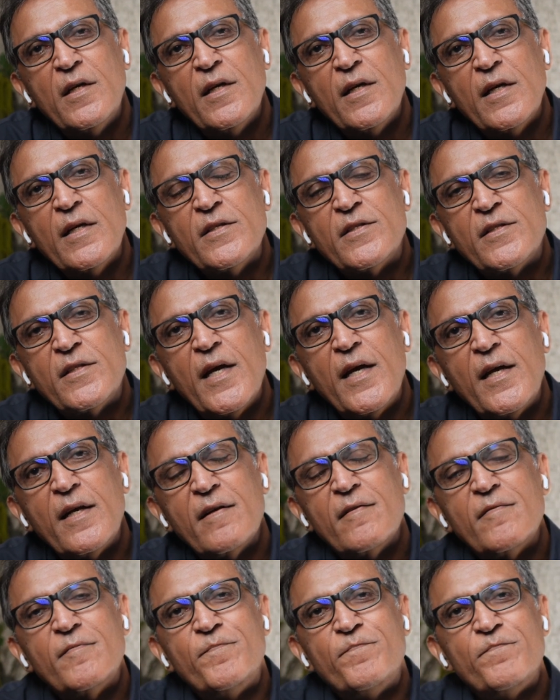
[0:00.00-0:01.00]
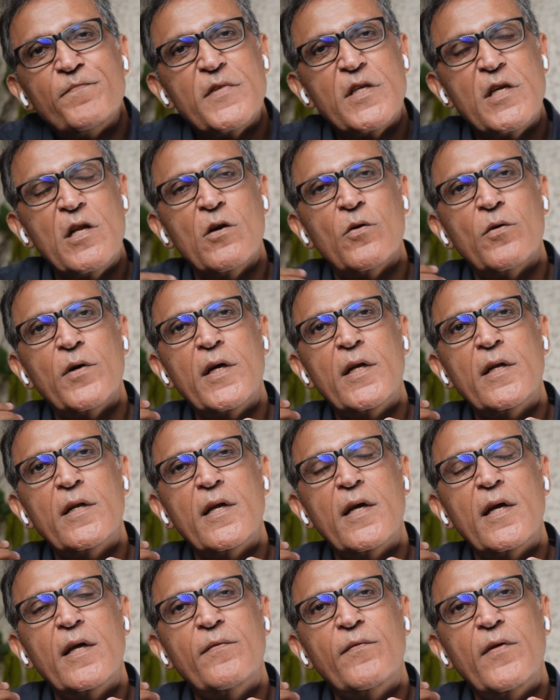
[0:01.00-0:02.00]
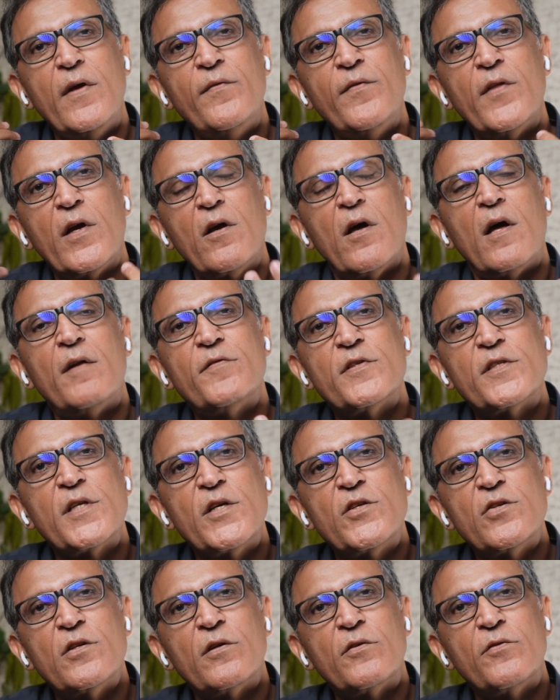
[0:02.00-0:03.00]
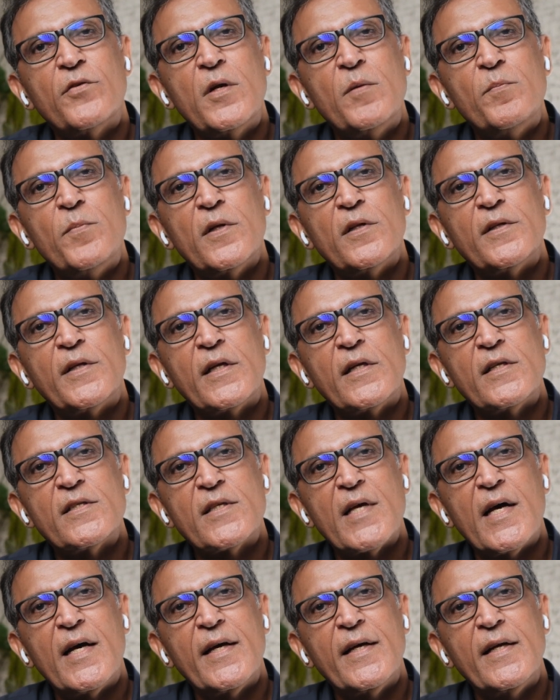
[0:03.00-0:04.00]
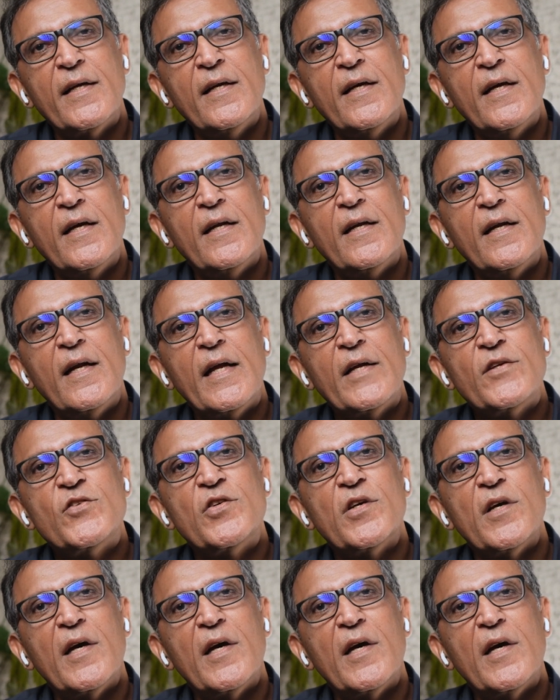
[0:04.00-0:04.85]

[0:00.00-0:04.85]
Instead, in the conversation on green building design, nature